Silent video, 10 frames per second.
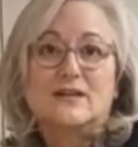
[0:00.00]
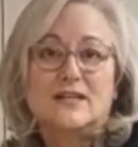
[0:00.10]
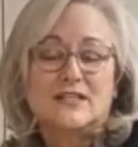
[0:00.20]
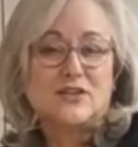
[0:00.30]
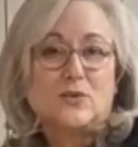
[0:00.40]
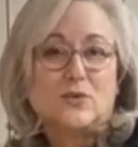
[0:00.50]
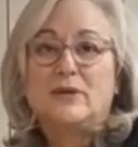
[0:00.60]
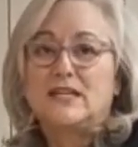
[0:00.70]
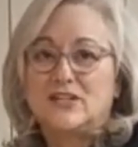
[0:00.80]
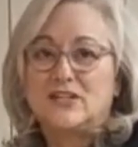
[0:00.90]
This year will be
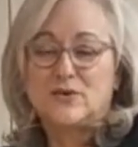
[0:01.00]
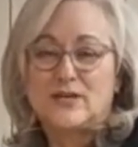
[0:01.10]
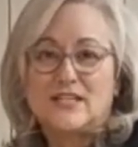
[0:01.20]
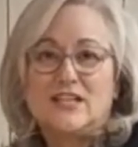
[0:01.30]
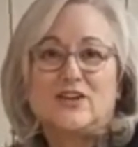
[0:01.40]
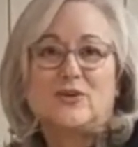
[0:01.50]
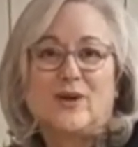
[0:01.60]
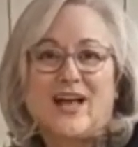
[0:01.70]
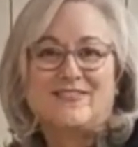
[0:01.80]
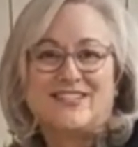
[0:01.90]
an interesting year. We'll
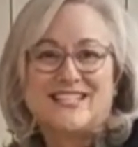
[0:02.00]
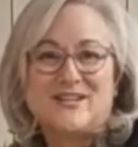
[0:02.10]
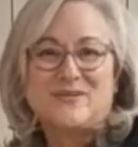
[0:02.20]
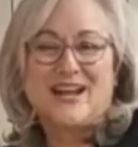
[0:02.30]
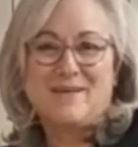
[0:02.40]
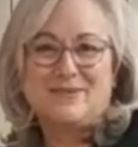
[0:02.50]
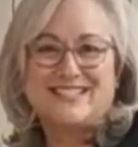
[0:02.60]
have to see what happens.